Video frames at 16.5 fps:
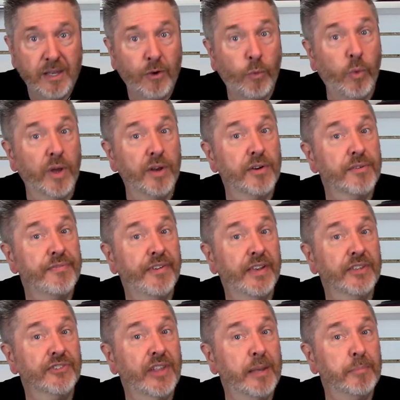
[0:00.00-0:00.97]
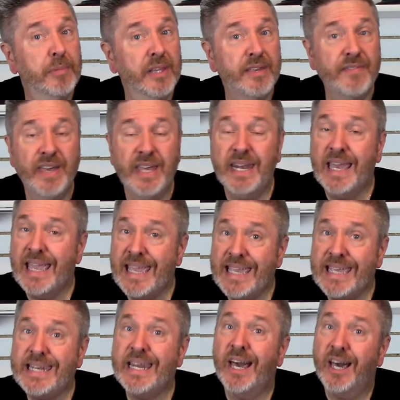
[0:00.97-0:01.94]
Wonderfest, I believe, at
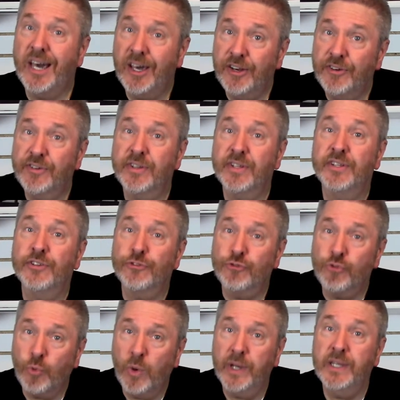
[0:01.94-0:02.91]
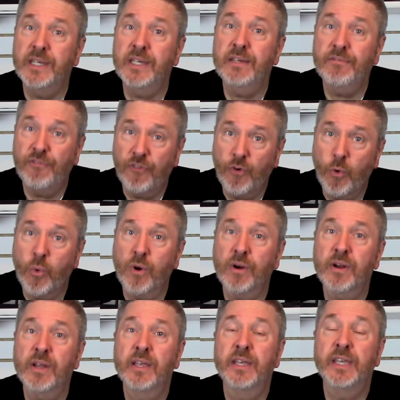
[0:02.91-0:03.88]
824